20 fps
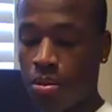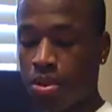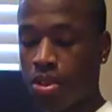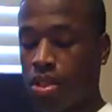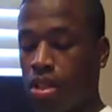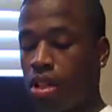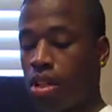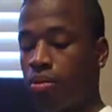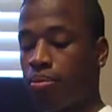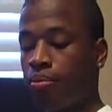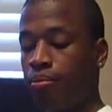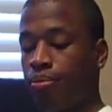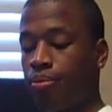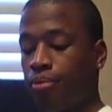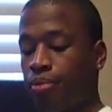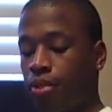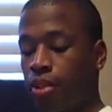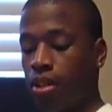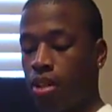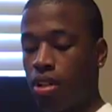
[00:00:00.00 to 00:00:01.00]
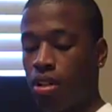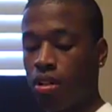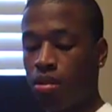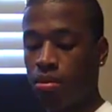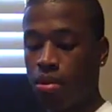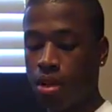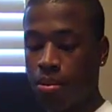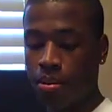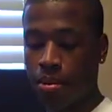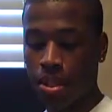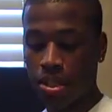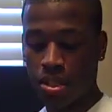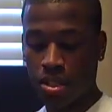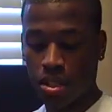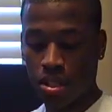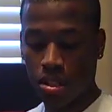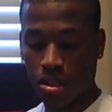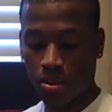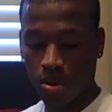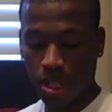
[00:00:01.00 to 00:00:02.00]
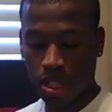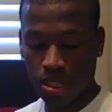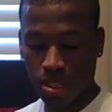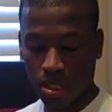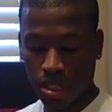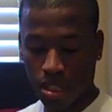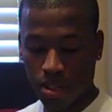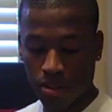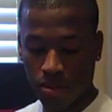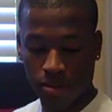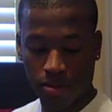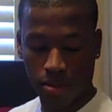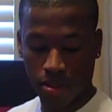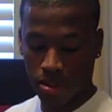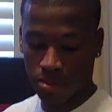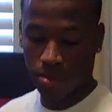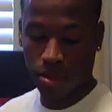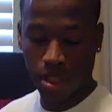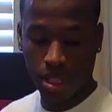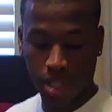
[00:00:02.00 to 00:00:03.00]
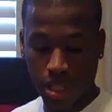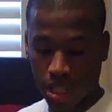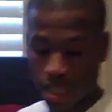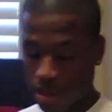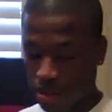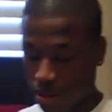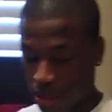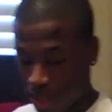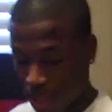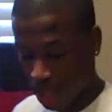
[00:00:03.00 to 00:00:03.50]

Amazon um, a couple months ago. Went and stuff. It's really good.